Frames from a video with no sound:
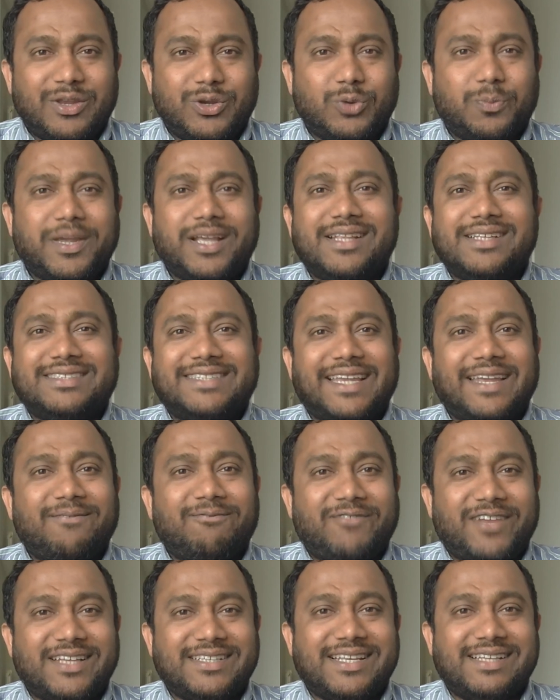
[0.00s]
you pay the
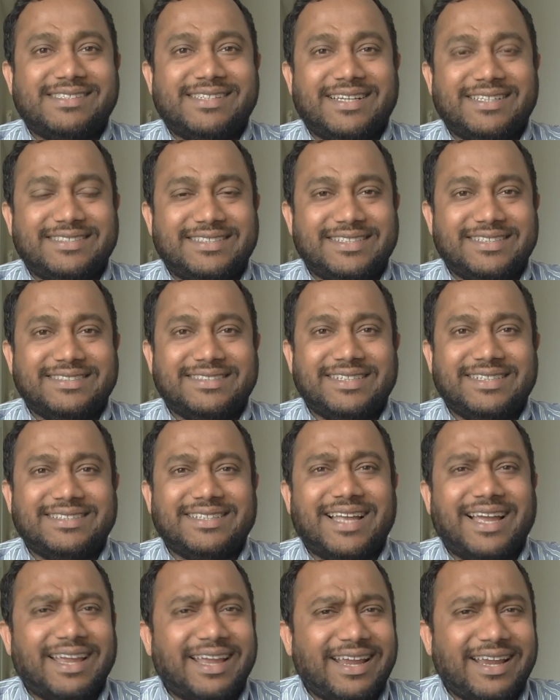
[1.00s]
same fees as
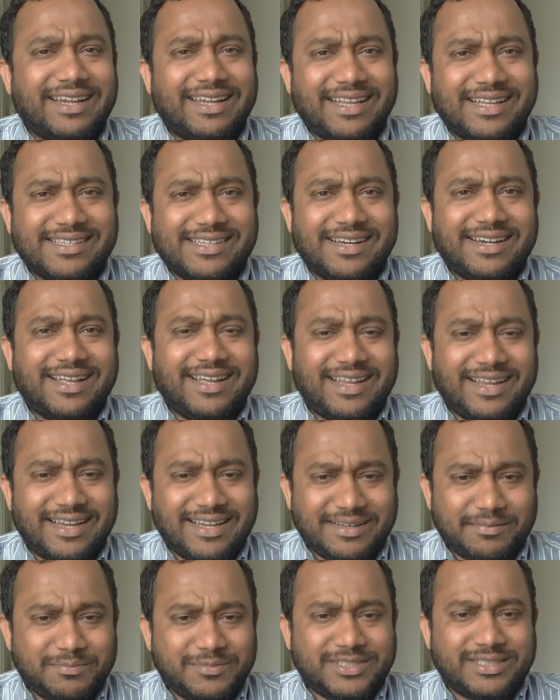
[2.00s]
residencies, IITs and
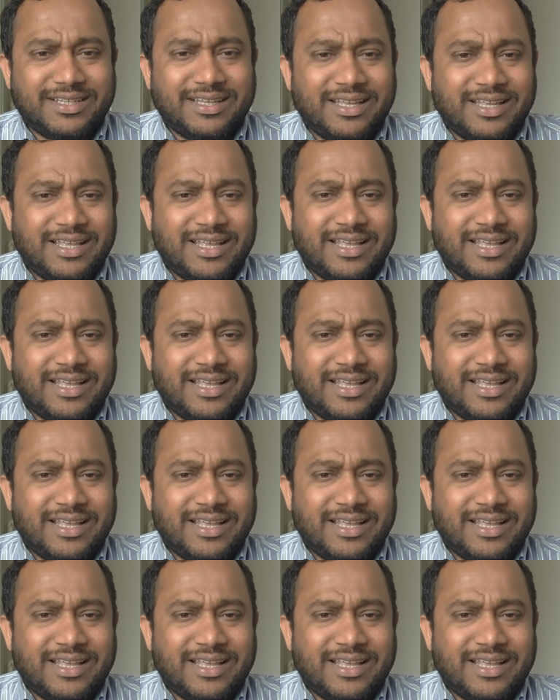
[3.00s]
IIMs,